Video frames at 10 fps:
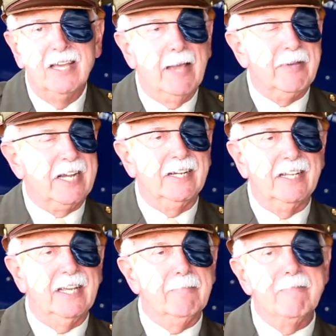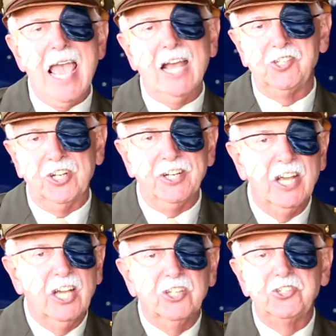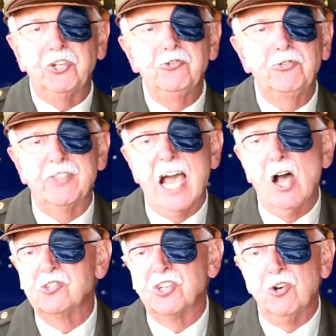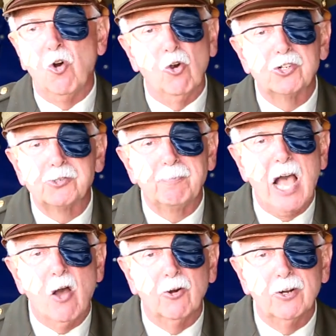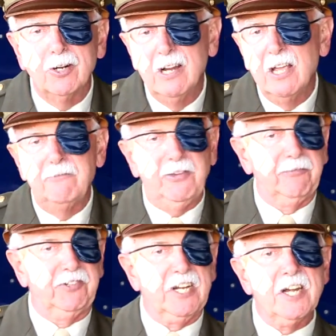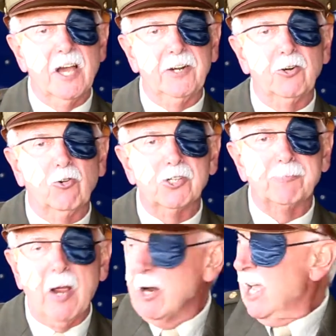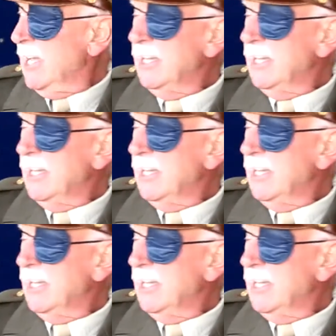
I mean, imagine 2,000 horsepower, 1,500 horsepower.